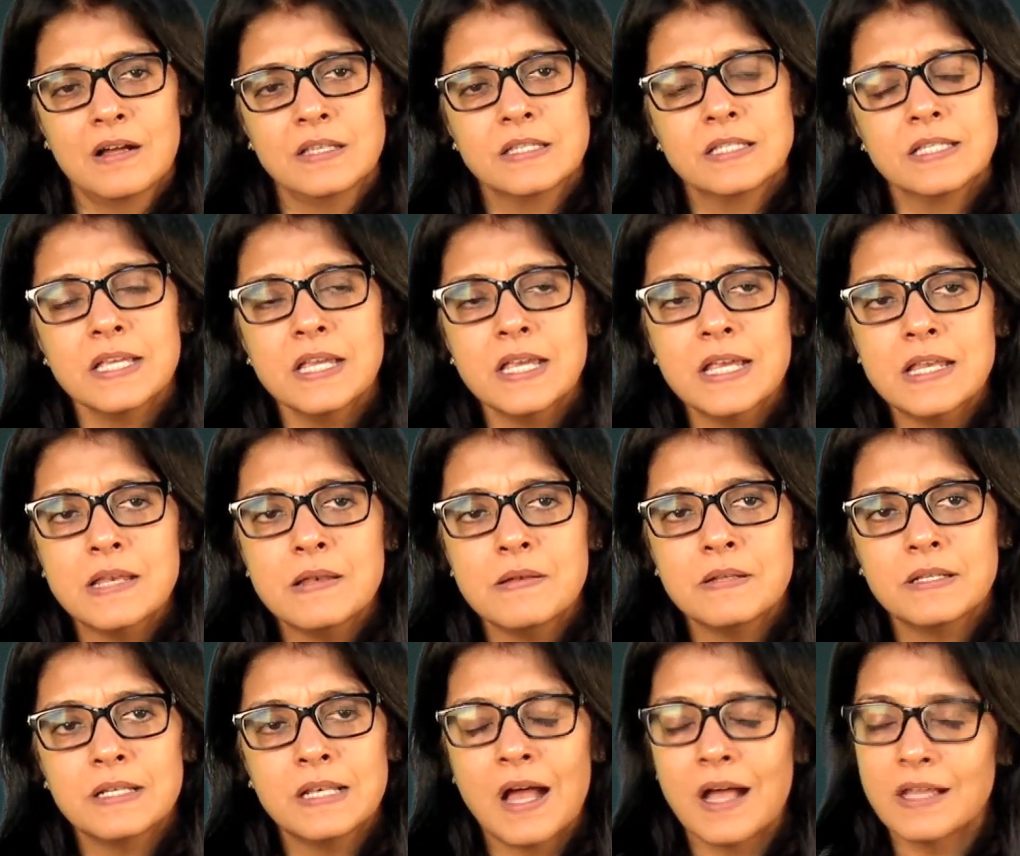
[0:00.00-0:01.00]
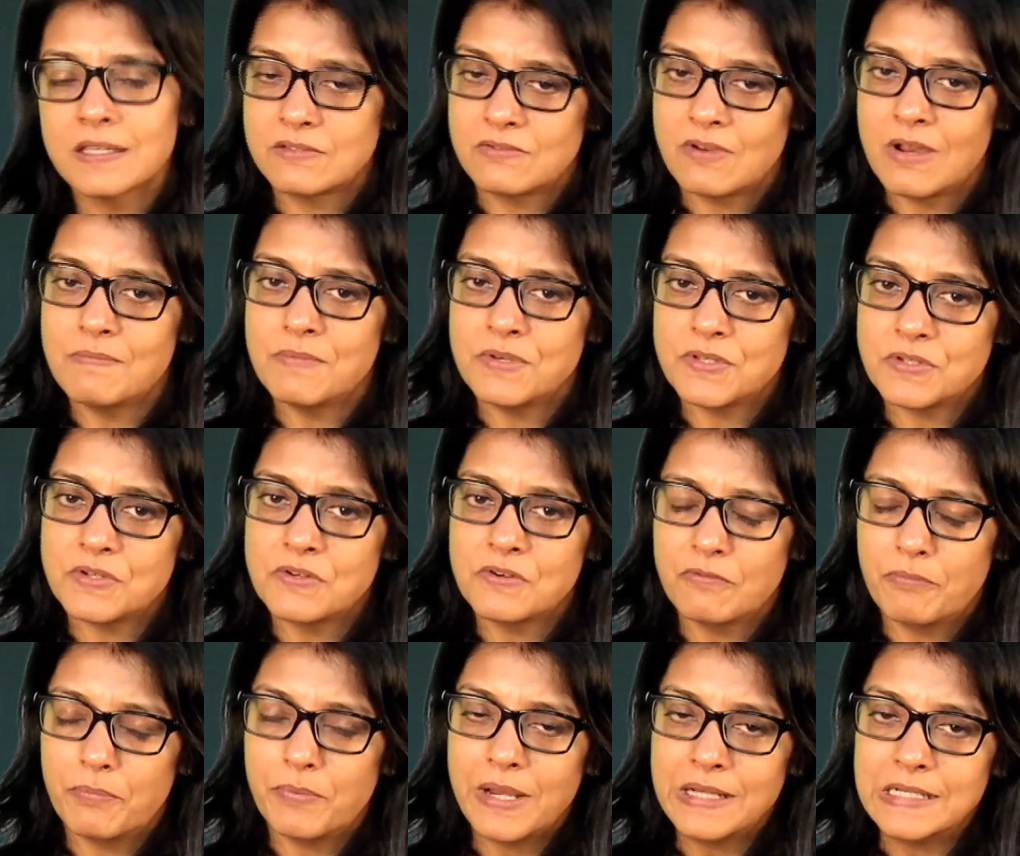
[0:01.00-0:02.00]
say in last trimester
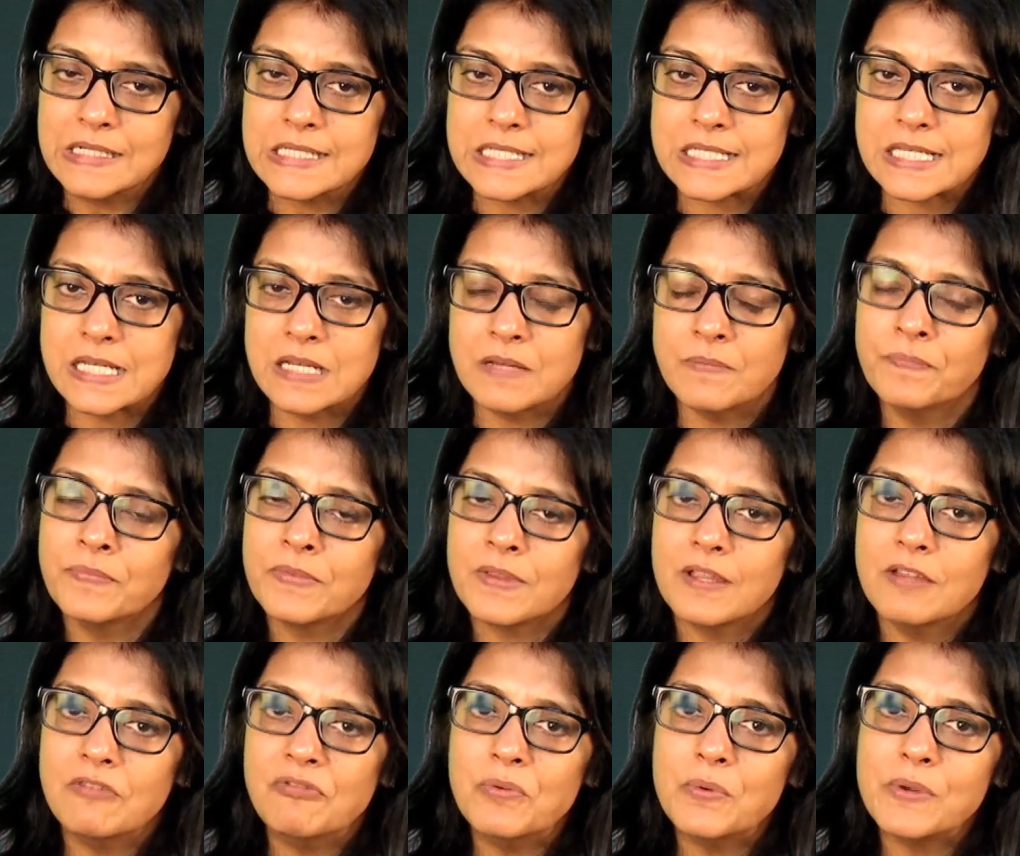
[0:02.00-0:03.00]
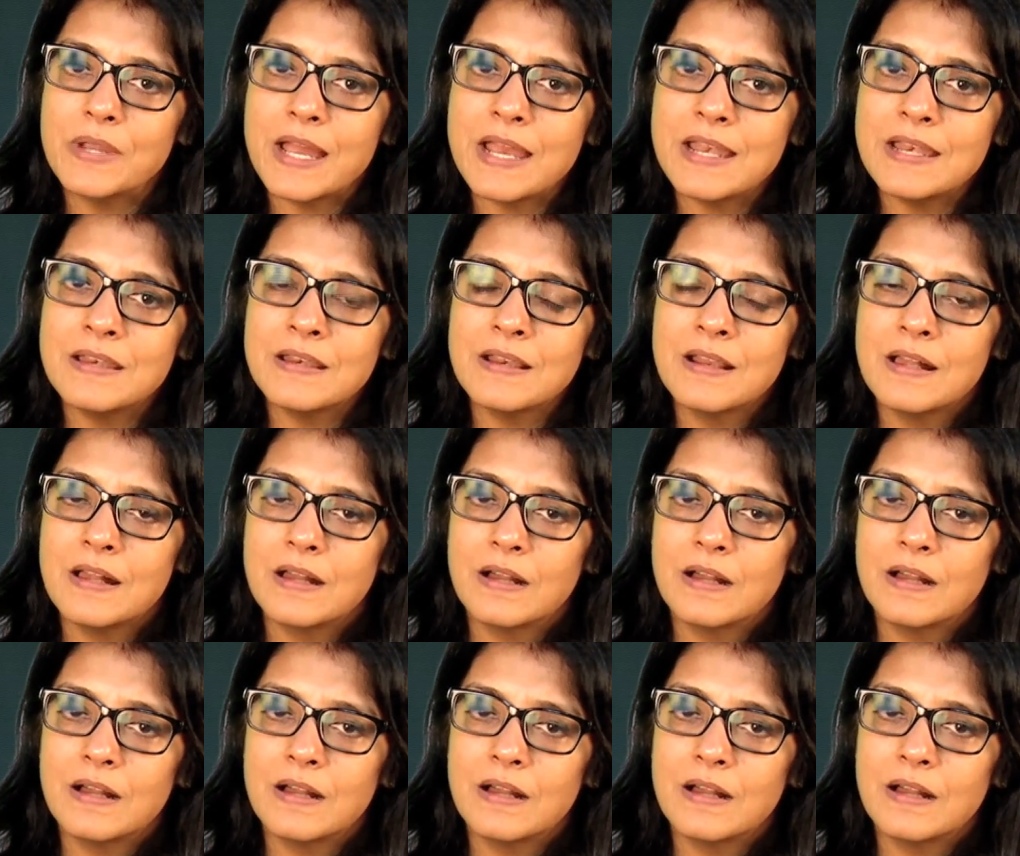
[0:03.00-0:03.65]
of pregnancy, if you can